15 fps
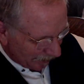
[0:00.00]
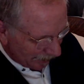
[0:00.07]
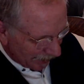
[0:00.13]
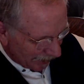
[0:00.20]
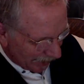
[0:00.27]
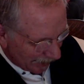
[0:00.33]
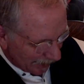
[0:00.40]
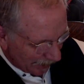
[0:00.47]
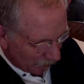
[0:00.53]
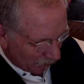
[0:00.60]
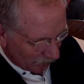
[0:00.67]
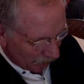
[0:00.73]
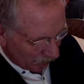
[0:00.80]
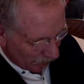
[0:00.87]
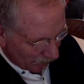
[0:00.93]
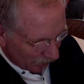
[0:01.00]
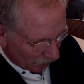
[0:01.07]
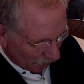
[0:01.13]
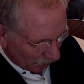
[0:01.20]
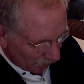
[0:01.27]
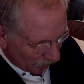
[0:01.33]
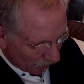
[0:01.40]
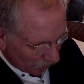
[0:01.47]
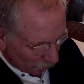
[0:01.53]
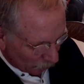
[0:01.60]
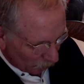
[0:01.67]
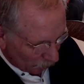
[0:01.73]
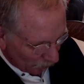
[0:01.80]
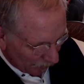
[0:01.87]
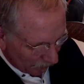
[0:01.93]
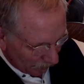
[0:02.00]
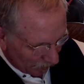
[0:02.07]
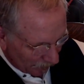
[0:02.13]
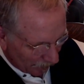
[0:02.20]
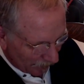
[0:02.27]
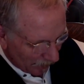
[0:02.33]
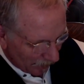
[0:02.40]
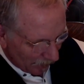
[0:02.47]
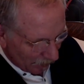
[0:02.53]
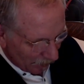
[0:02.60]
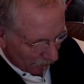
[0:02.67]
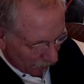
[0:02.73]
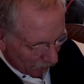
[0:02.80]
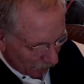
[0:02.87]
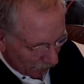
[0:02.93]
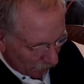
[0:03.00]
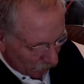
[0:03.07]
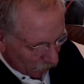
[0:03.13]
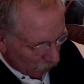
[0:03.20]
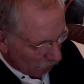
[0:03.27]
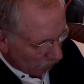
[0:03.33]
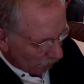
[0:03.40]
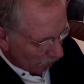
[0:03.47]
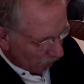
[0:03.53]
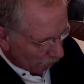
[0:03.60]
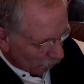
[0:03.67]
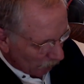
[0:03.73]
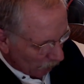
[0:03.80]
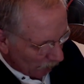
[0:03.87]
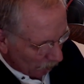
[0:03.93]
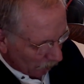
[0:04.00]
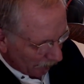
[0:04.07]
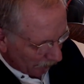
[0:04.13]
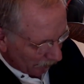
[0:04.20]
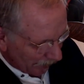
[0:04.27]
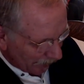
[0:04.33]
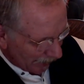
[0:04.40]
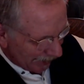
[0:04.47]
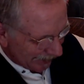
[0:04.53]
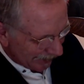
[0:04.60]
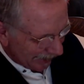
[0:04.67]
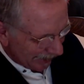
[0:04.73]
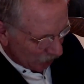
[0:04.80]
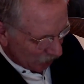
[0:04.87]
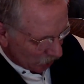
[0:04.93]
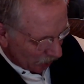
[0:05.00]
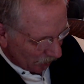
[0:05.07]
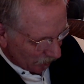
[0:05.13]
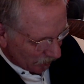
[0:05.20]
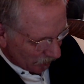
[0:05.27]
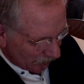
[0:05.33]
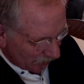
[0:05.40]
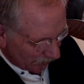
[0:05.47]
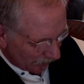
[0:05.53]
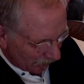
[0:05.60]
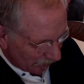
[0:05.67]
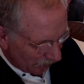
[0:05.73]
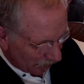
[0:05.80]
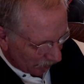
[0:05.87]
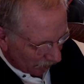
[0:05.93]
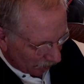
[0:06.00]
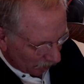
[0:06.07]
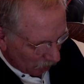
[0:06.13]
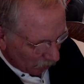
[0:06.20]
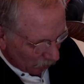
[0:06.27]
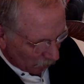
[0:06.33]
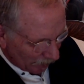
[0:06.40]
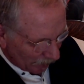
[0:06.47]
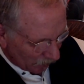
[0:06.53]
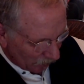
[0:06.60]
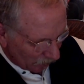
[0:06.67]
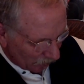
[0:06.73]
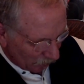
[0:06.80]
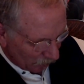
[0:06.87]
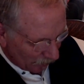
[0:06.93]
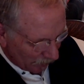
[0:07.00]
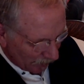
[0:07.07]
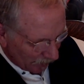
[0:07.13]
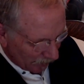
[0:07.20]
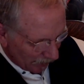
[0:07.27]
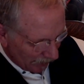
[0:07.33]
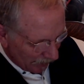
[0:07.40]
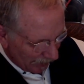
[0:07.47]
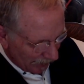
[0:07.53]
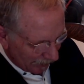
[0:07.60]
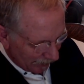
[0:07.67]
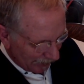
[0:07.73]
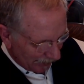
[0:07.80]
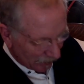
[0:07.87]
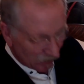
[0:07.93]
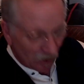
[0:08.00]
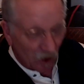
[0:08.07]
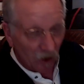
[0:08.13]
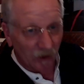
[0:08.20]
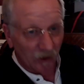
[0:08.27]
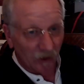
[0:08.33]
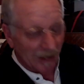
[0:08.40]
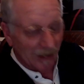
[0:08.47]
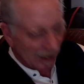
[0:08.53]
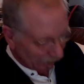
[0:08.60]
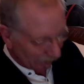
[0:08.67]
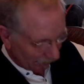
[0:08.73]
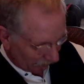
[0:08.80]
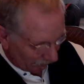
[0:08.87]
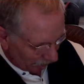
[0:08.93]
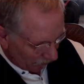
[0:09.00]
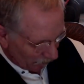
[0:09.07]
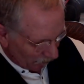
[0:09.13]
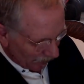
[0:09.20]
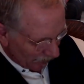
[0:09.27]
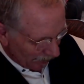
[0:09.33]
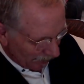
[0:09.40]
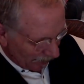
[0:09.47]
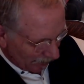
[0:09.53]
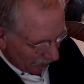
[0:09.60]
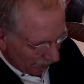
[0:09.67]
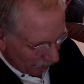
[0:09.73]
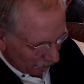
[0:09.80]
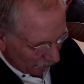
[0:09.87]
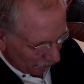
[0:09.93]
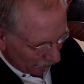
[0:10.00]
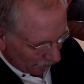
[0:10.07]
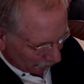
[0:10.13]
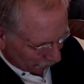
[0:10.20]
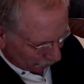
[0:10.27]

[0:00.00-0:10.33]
and a guy named Don Kearns were arrested for a strong-armed robbery of A.K. Johnson on the Long Branch Saloon and Dance Hall in Dallas. Um,